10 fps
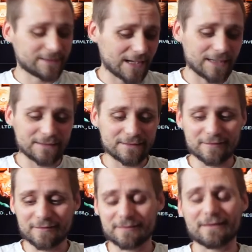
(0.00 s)
that
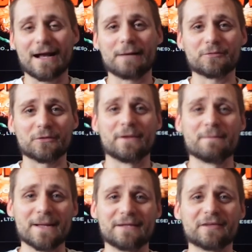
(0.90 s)
is absolutely
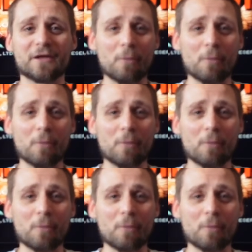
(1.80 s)
amazing.